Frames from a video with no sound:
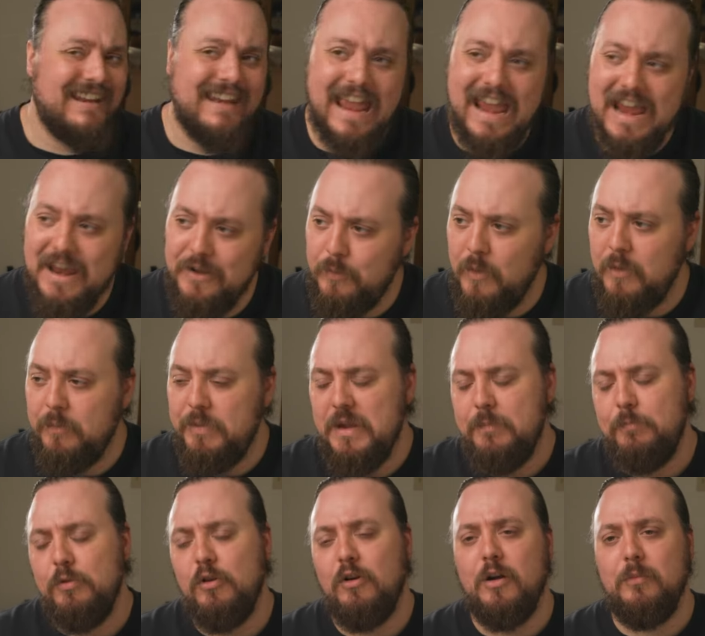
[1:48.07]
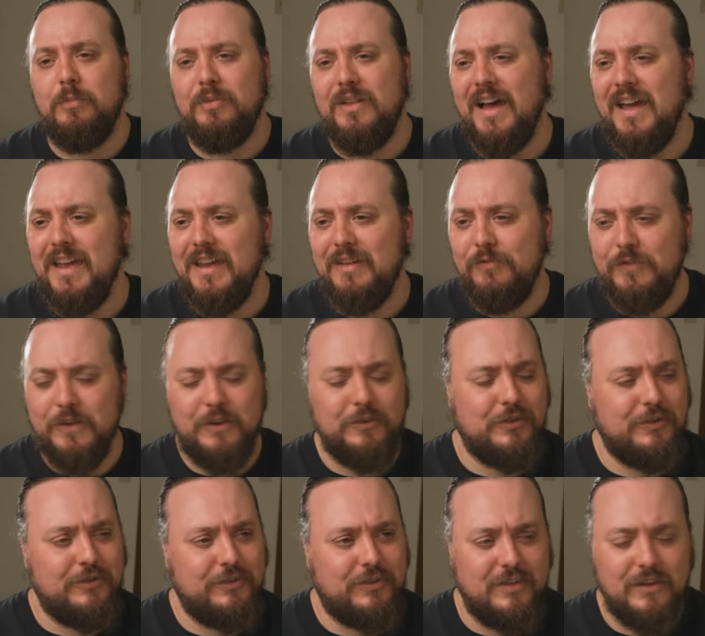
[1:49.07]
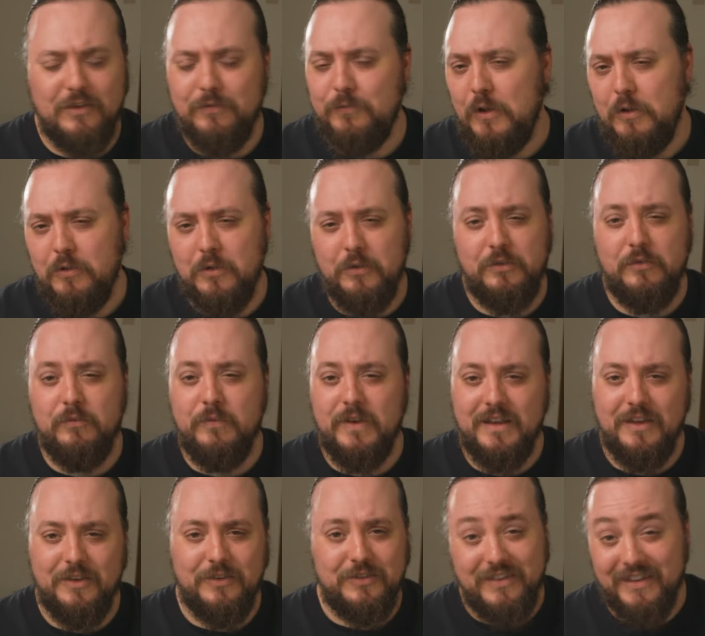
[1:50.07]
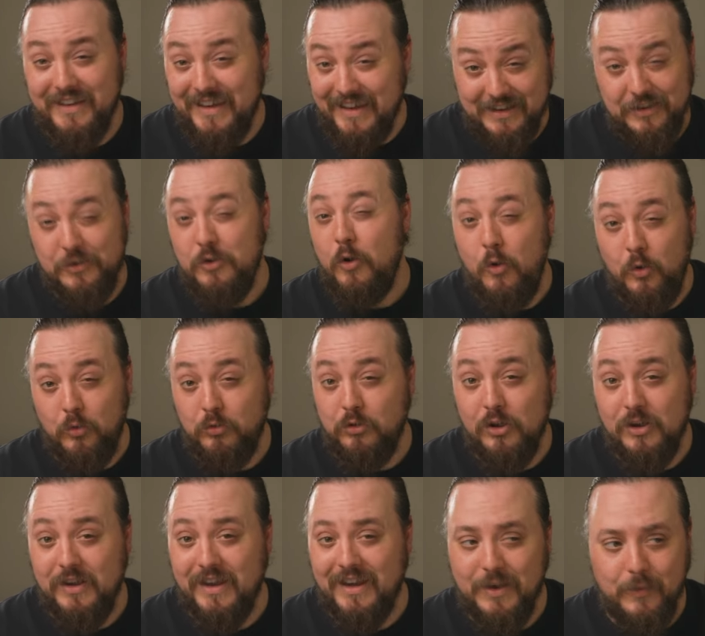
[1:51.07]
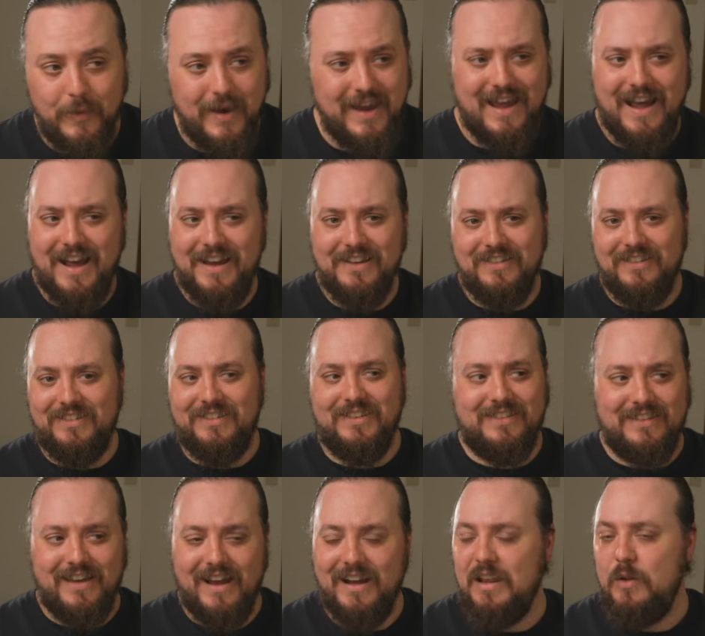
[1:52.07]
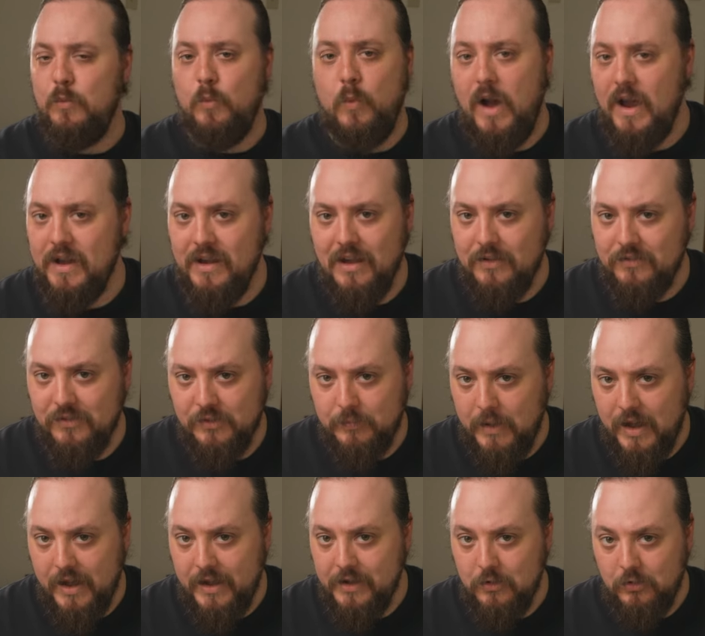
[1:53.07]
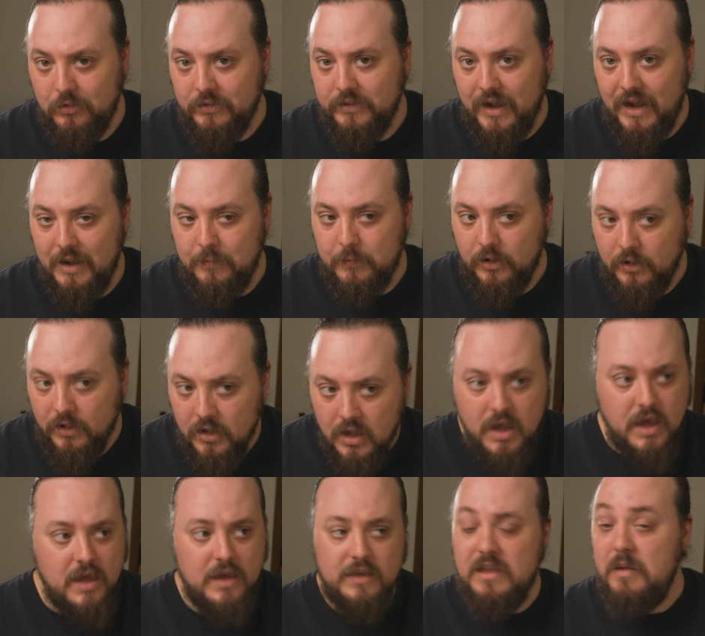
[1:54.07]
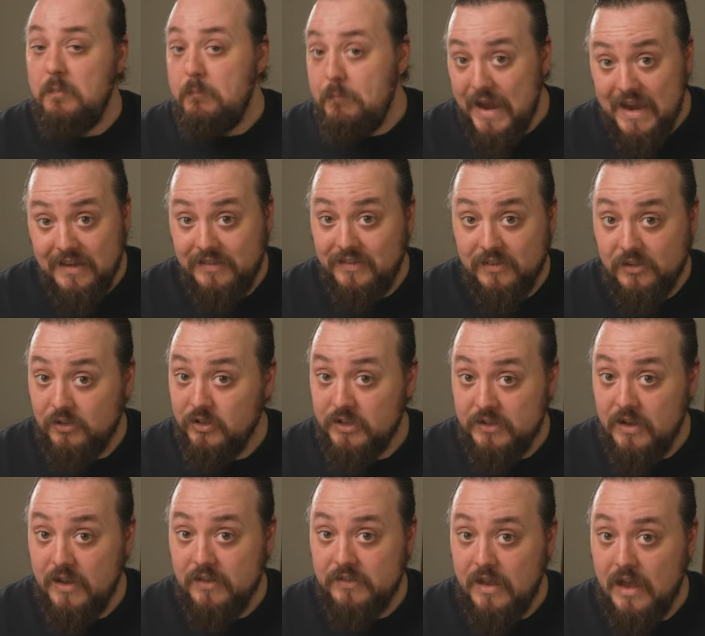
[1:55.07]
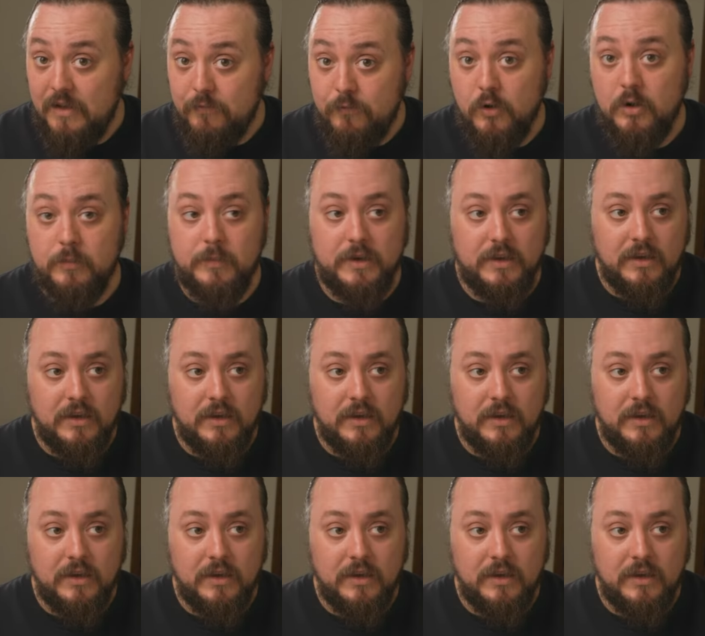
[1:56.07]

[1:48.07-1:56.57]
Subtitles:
an age where people are applying filters to their photos and videos to get an old look anyway, I just decided why not just buy an old camera that basically does that for me.